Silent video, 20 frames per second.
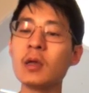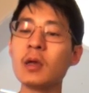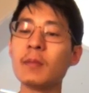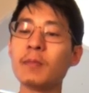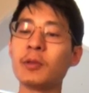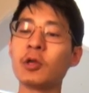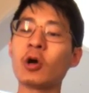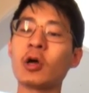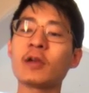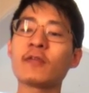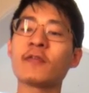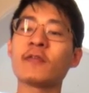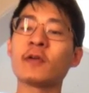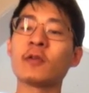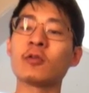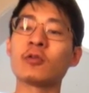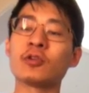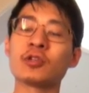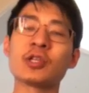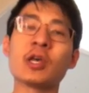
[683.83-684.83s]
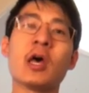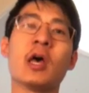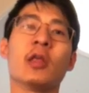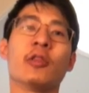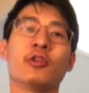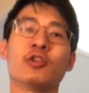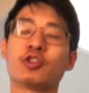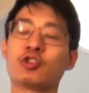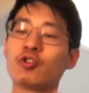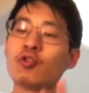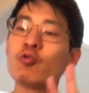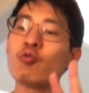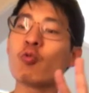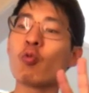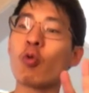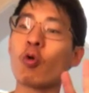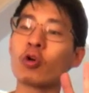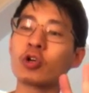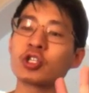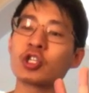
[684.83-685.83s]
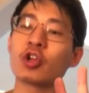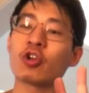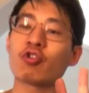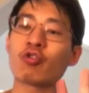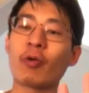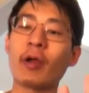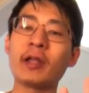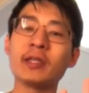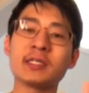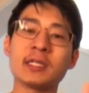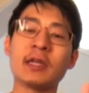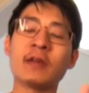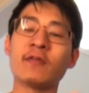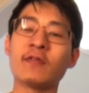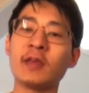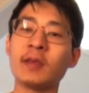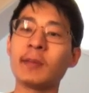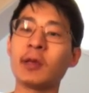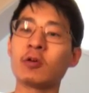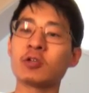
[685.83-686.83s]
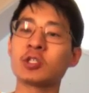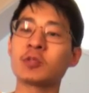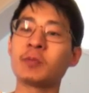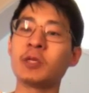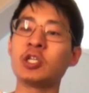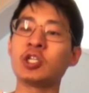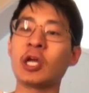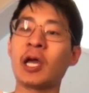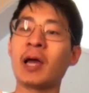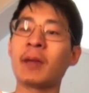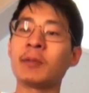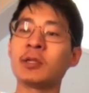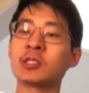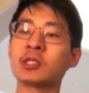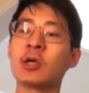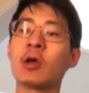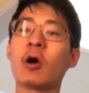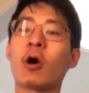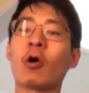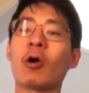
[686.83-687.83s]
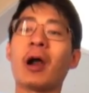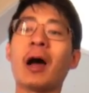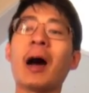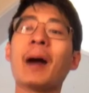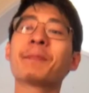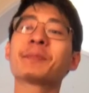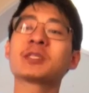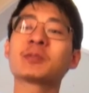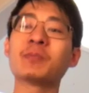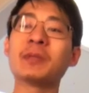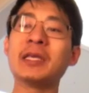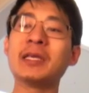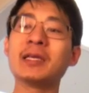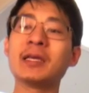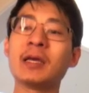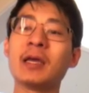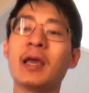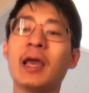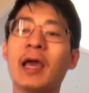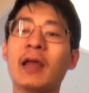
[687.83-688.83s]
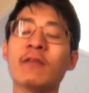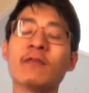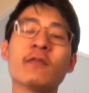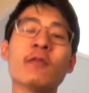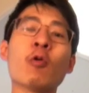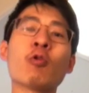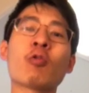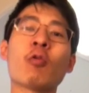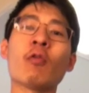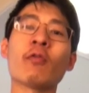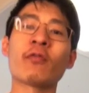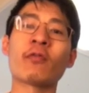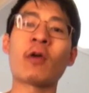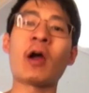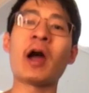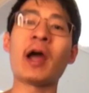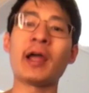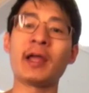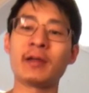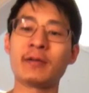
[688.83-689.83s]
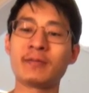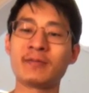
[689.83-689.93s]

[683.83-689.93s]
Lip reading: Beyond fillers, the two worst trends in female speech habits are upspeak and vocal fry.